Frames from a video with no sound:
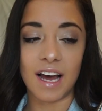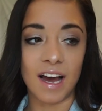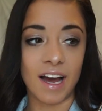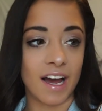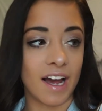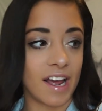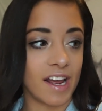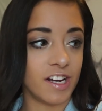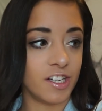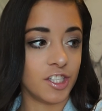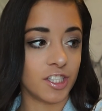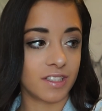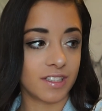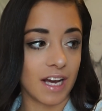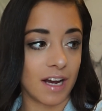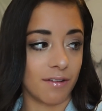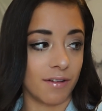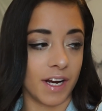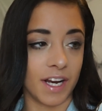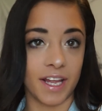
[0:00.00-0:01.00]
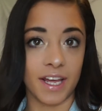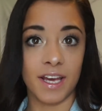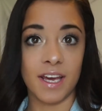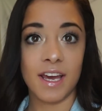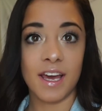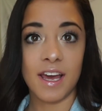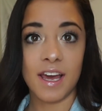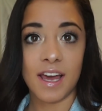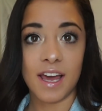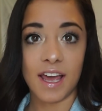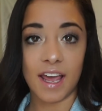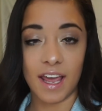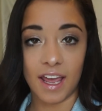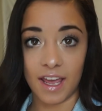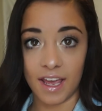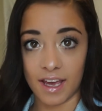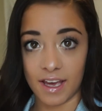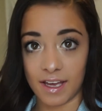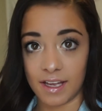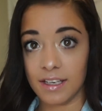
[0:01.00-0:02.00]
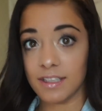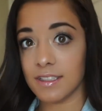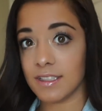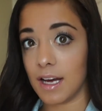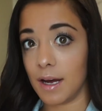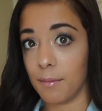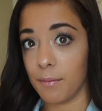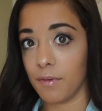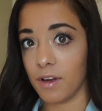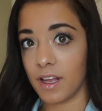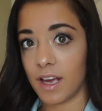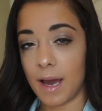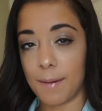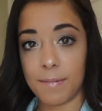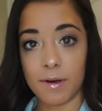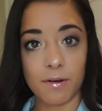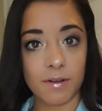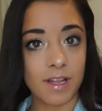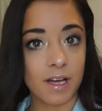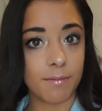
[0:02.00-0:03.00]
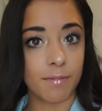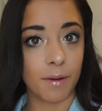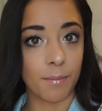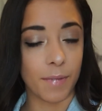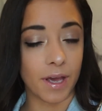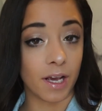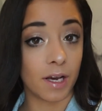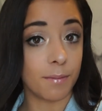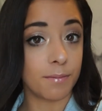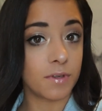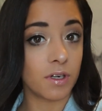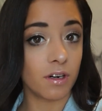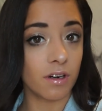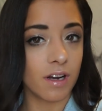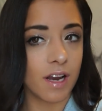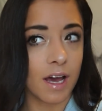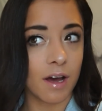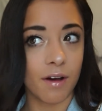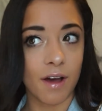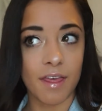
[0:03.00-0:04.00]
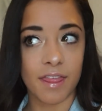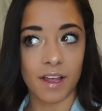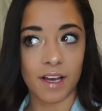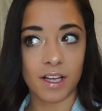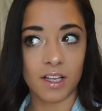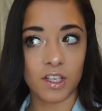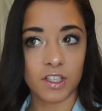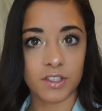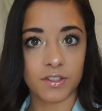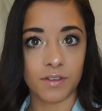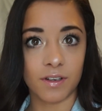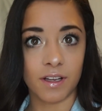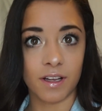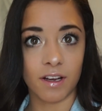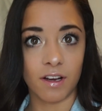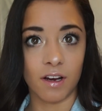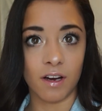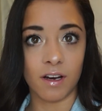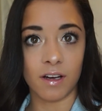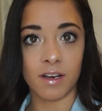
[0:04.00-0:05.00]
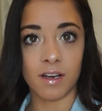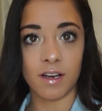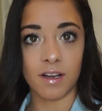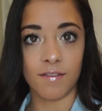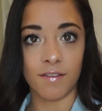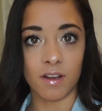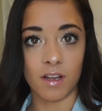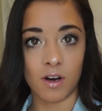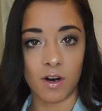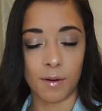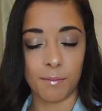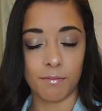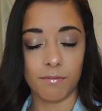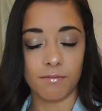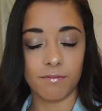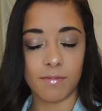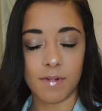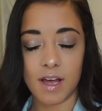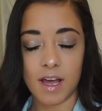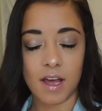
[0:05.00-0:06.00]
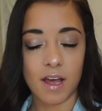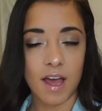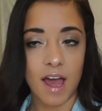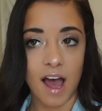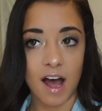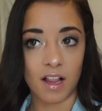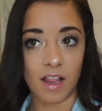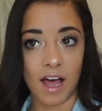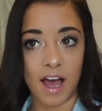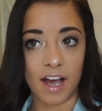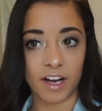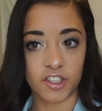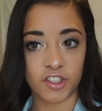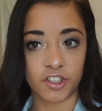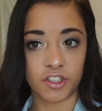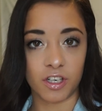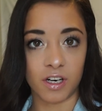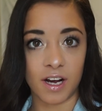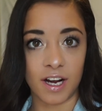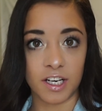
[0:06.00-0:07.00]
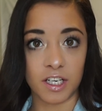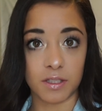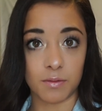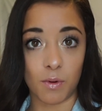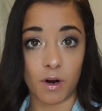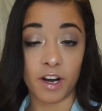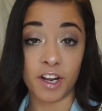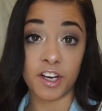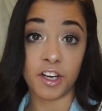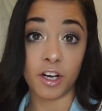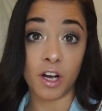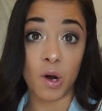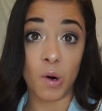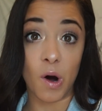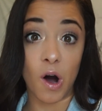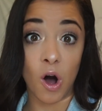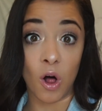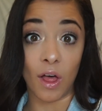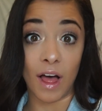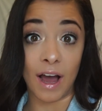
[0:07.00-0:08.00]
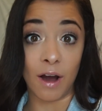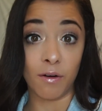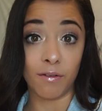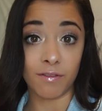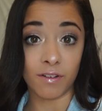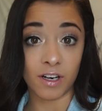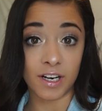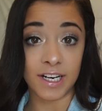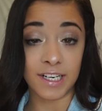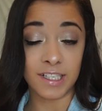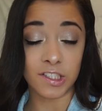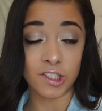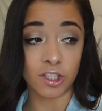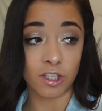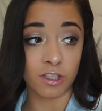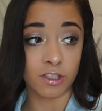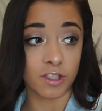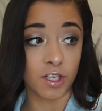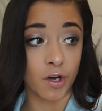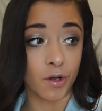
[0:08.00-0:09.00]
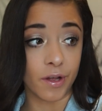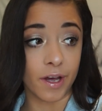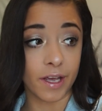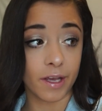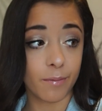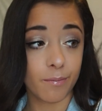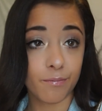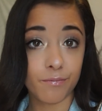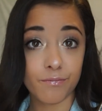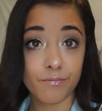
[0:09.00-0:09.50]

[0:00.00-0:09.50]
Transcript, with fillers: I just got ready and I'm really happy with how my makeup turned out. I think it looks really good, even though I'm hella extra. I just wanted to go all out for Easter, so like,